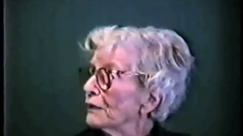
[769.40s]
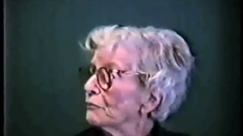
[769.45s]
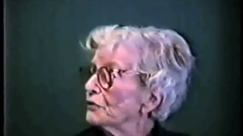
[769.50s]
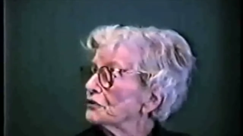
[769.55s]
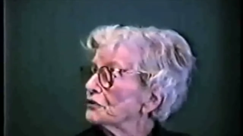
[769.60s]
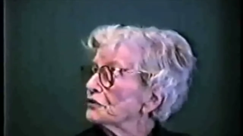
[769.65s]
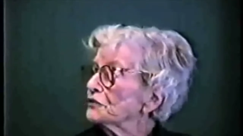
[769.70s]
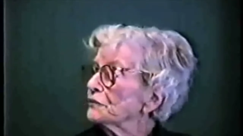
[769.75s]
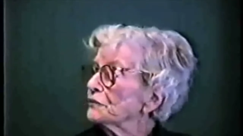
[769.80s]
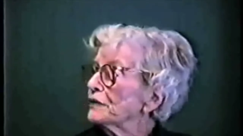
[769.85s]

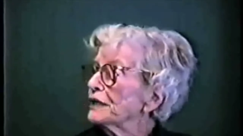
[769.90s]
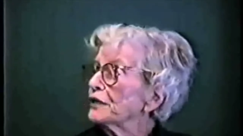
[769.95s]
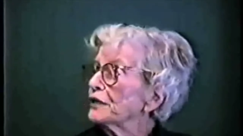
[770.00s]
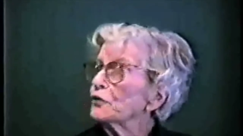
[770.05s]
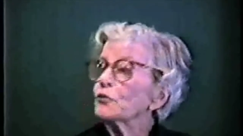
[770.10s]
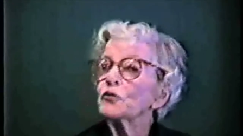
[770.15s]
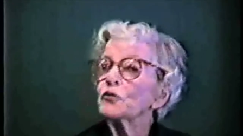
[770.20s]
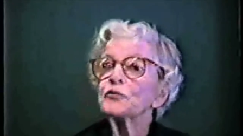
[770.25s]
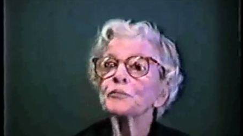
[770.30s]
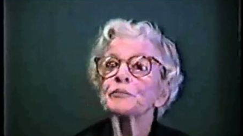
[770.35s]
which is very
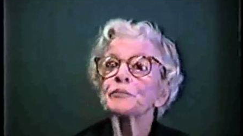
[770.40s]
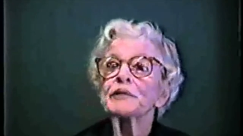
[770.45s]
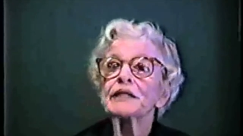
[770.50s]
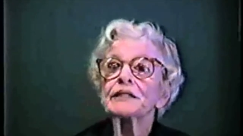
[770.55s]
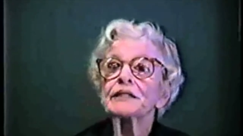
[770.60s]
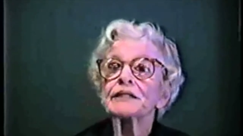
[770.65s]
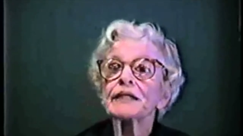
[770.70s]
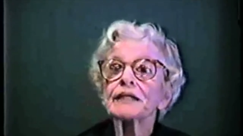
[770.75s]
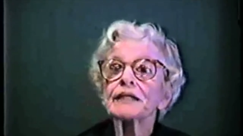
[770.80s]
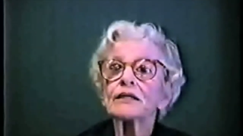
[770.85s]
good,
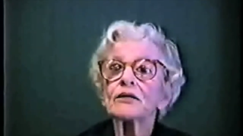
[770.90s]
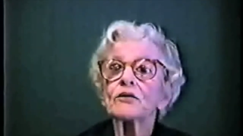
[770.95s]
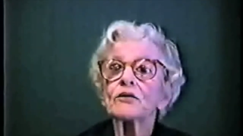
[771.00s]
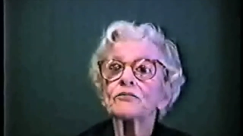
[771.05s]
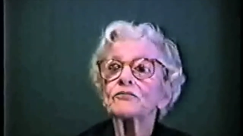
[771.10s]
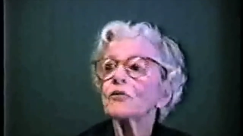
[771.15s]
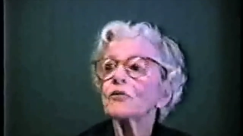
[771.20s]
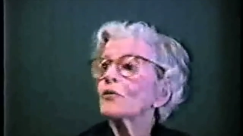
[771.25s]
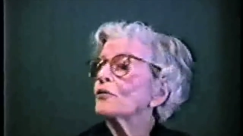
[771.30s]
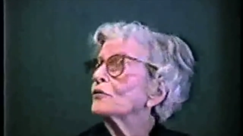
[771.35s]
meeting
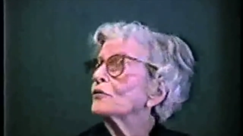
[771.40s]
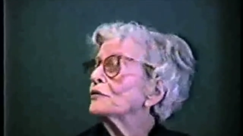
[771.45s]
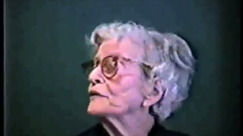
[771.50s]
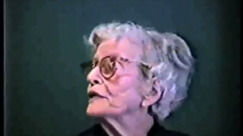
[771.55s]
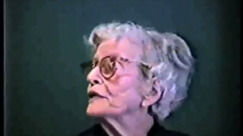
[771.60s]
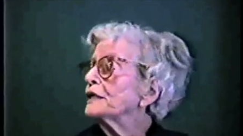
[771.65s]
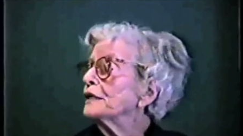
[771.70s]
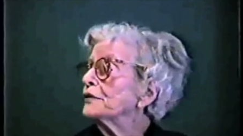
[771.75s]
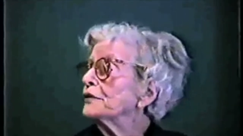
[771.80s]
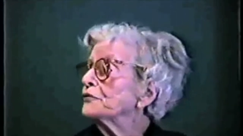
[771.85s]
of all
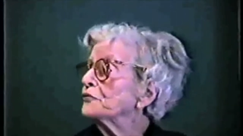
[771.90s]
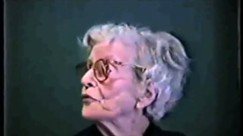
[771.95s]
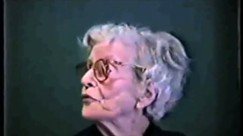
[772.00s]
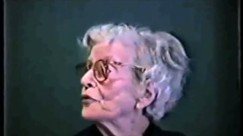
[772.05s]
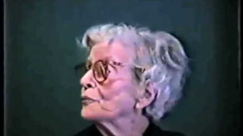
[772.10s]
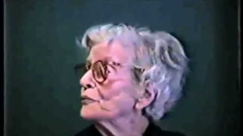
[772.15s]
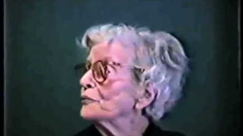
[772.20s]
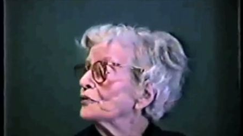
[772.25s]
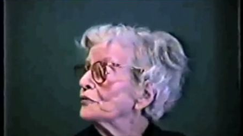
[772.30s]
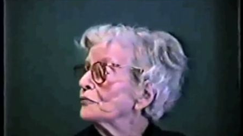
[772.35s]
the
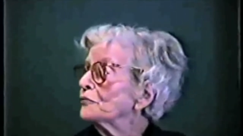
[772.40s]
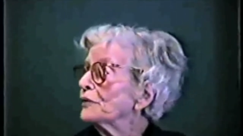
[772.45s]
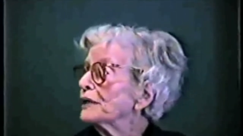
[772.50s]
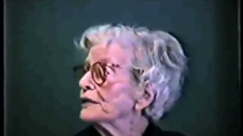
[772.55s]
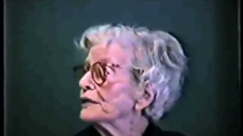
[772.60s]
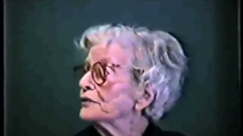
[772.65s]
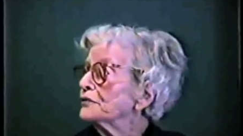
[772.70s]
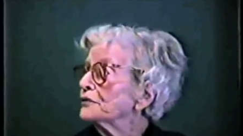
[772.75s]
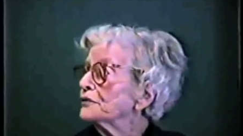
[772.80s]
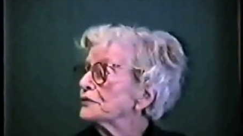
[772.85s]
German
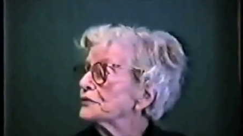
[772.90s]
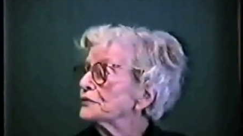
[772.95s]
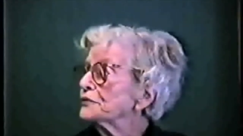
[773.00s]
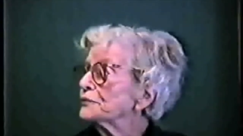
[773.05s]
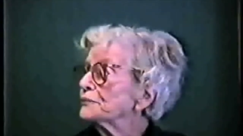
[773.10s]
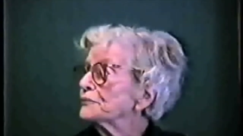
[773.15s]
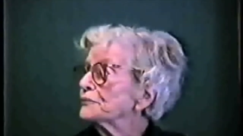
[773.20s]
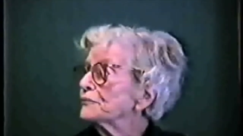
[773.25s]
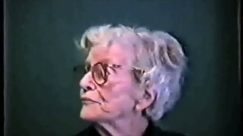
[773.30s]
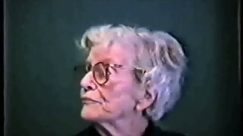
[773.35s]
directors
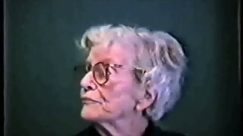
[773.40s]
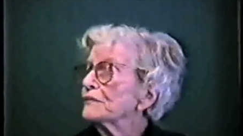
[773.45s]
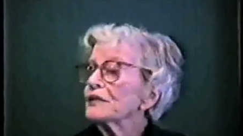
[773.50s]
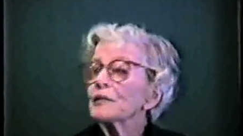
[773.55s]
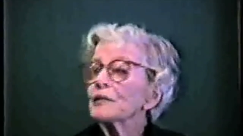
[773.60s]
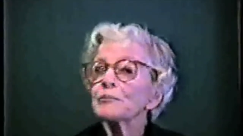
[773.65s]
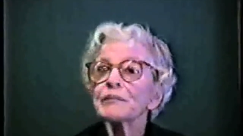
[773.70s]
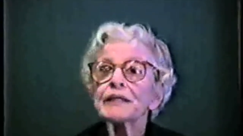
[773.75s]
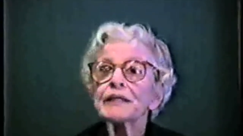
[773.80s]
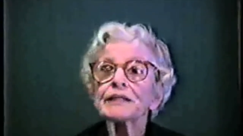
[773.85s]

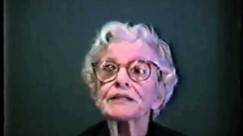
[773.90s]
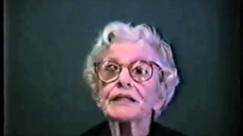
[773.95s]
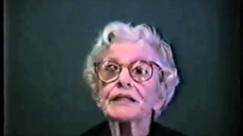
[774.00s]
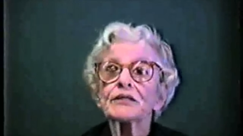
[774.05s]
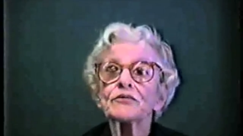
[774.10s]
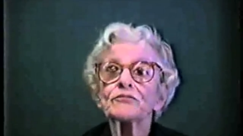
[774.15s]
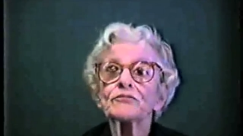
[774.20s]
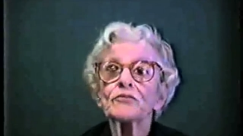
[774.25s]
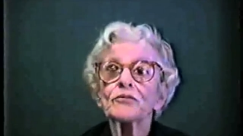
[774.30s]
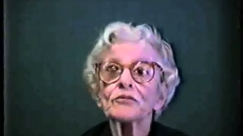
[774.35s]

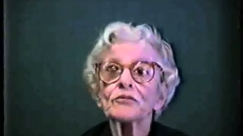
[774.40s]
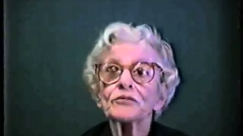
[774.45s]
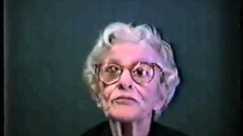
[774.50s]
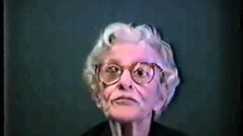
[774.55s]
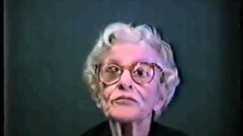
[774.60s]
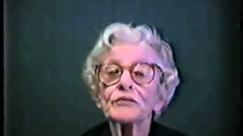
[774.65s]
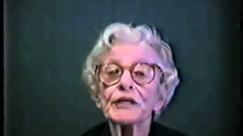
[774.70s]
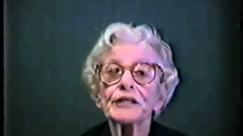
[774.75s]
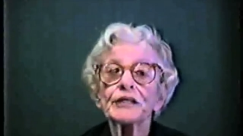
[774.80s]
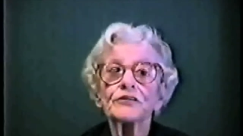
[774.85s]
meeting of all
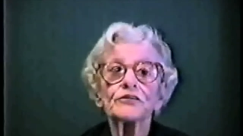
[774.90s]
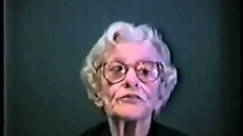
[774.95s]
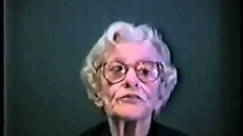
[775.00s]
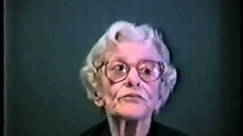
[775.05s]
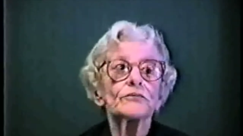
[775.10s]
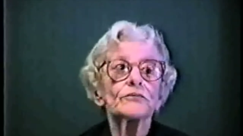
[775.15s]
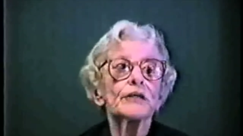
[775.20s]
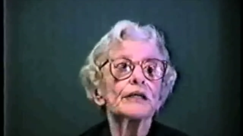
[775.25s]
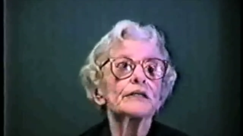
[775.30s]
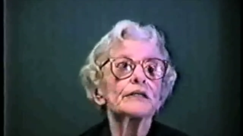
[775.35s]
the French
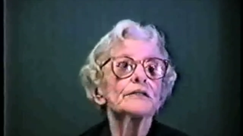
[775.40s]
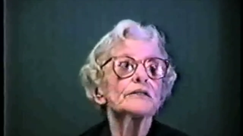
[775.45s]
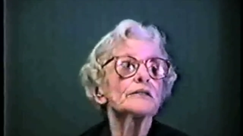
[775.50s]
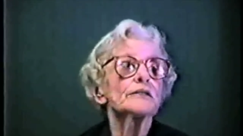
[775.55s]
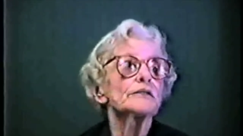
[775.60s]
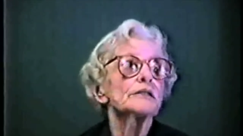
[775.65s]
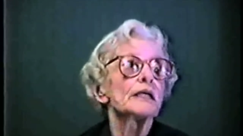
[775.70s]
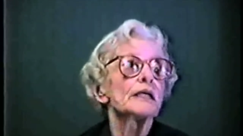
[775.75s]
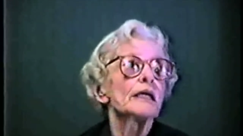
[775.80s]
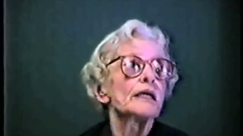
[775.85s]

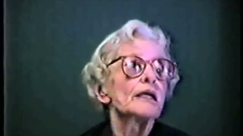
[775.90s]
directors.